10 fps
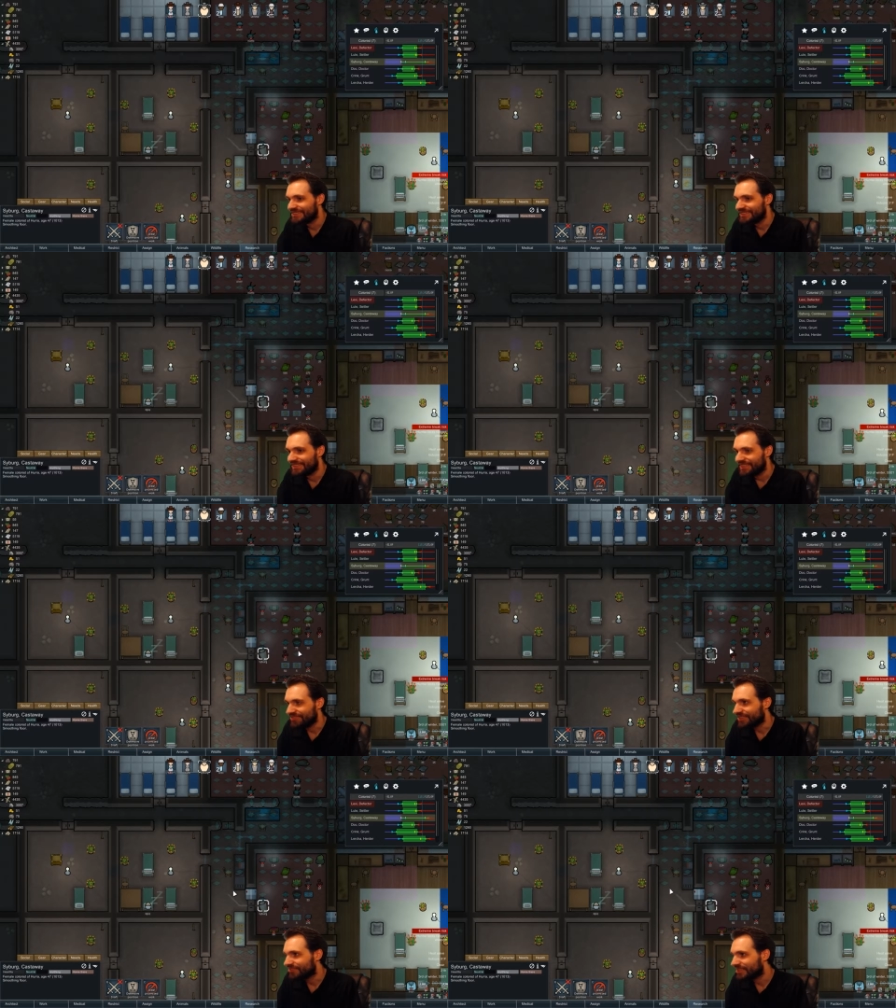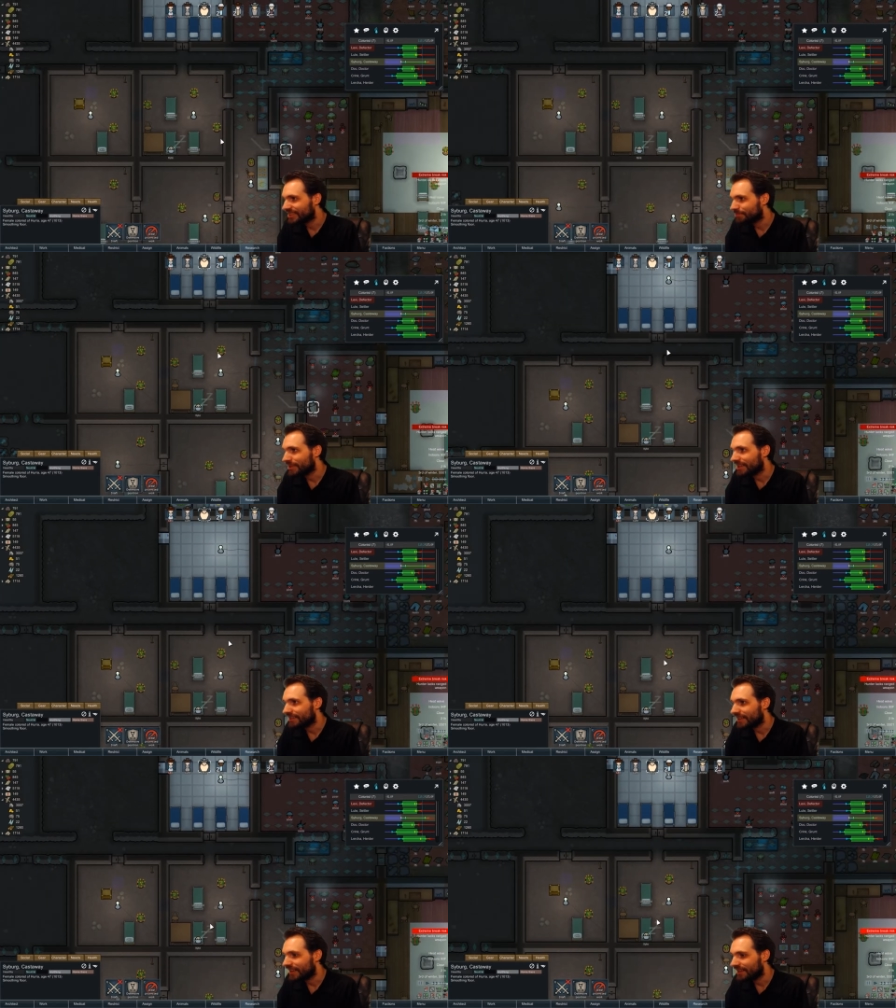Uh, we'll have to keep an eye
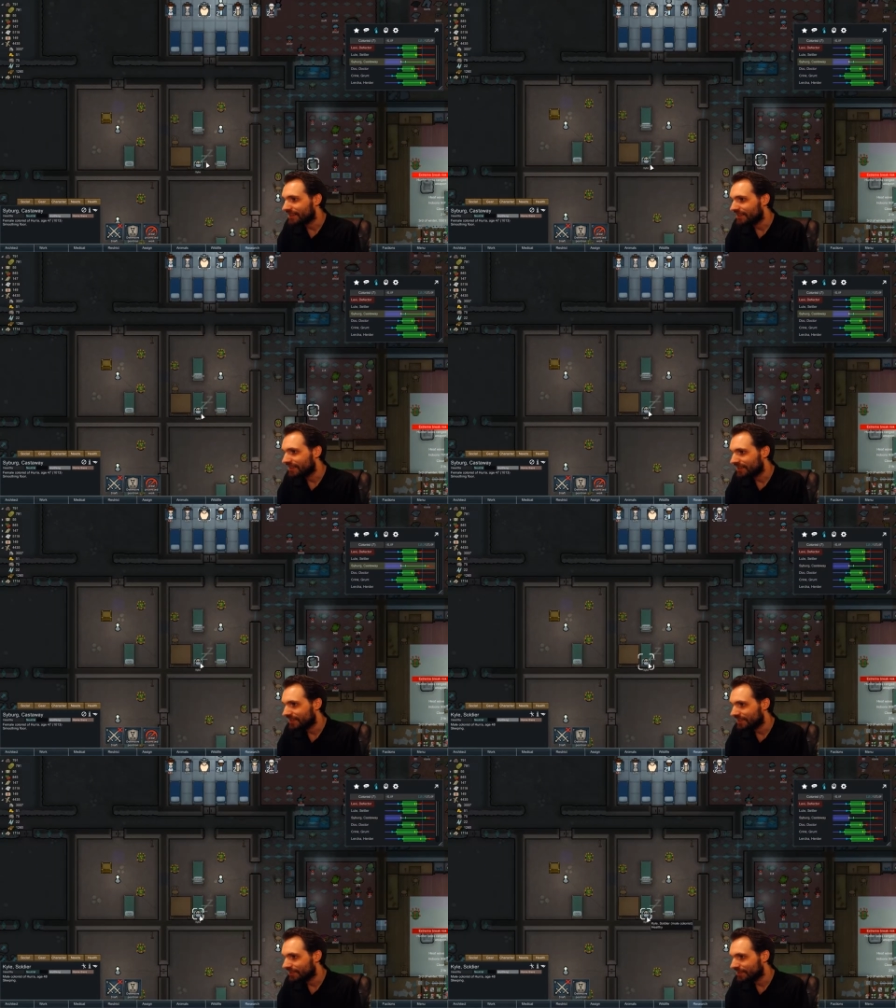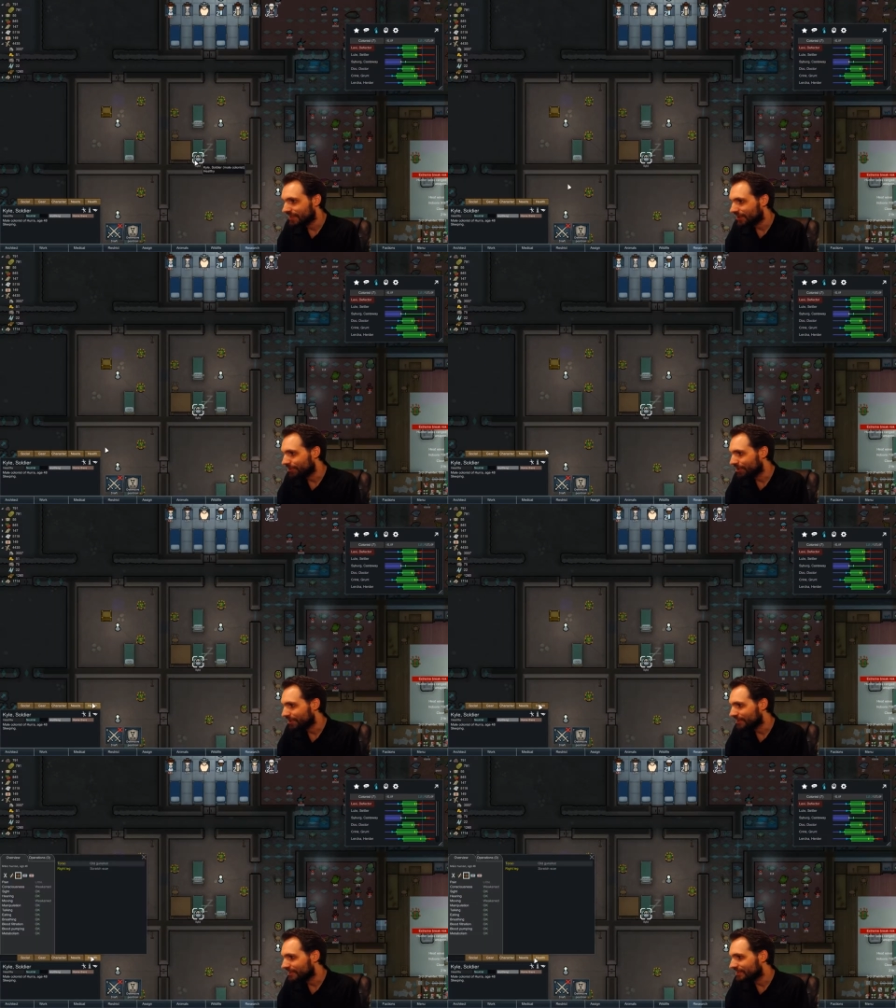on that. Uh, yeah, we are
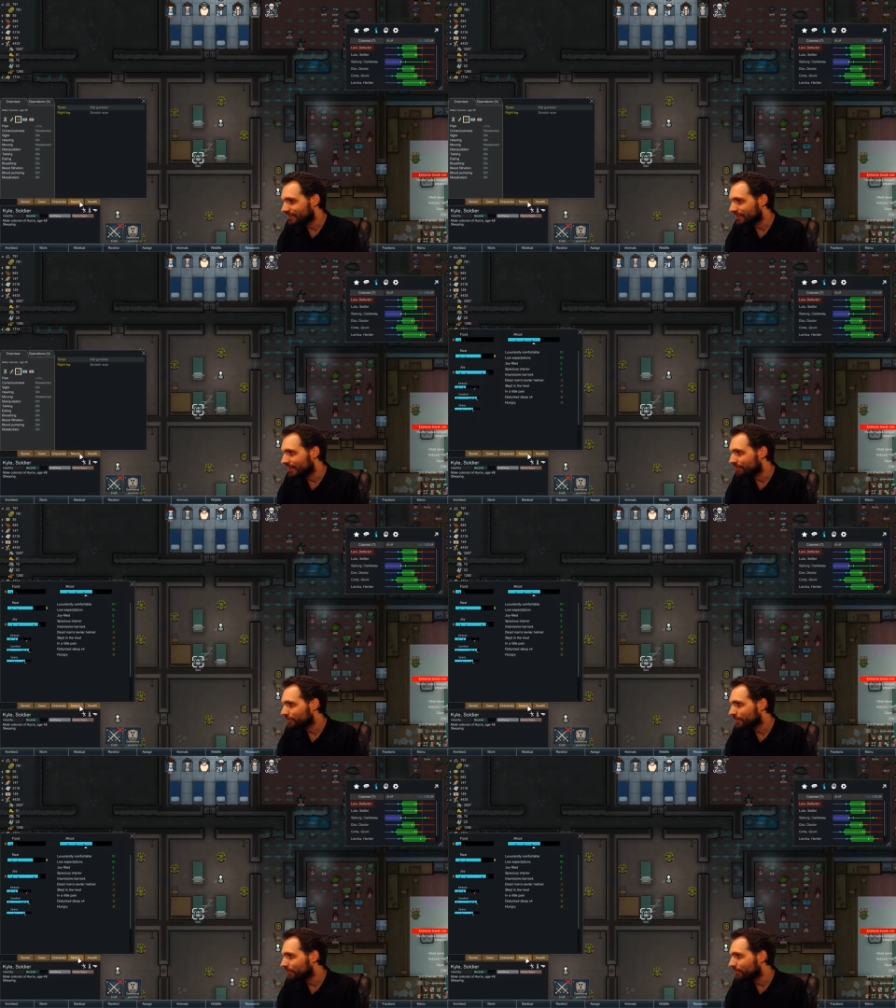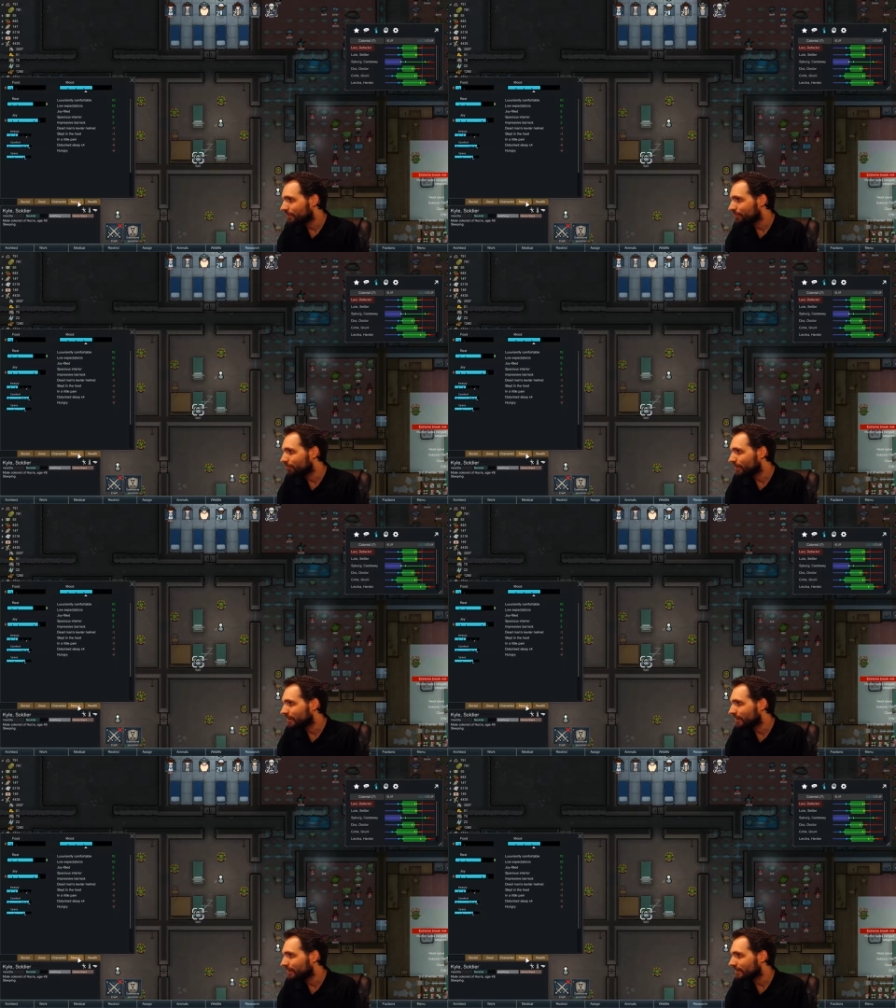going to need to draft people
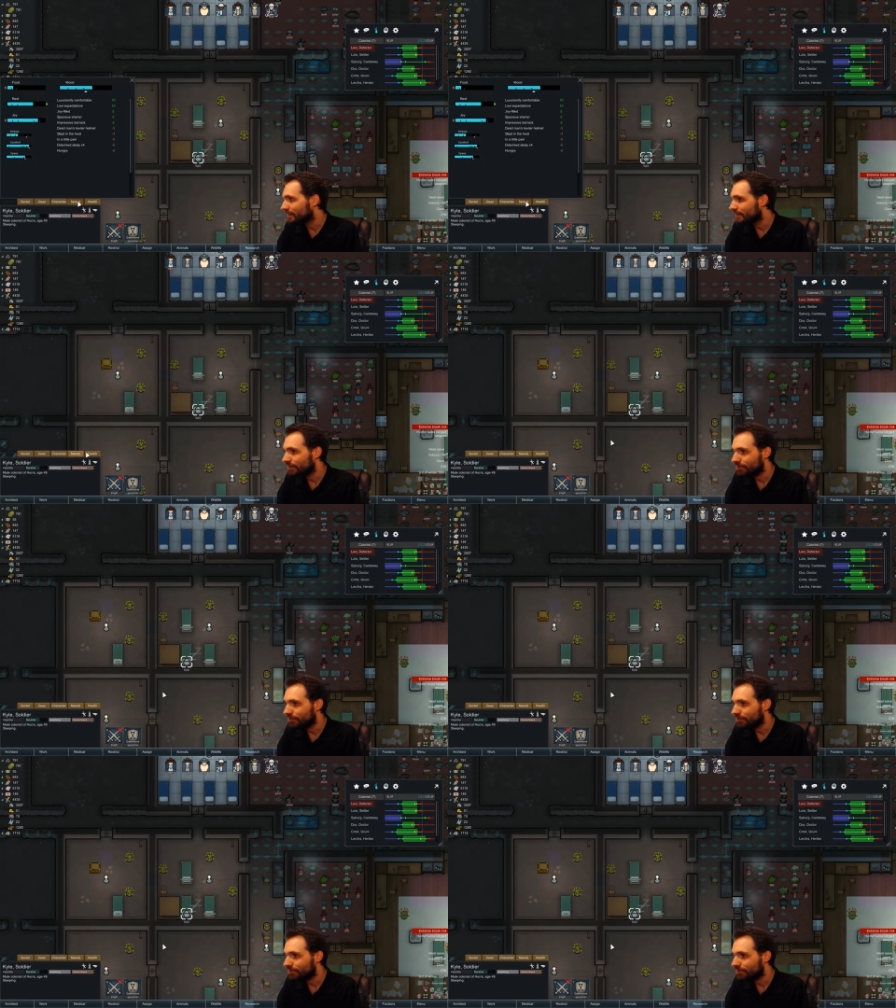immediately.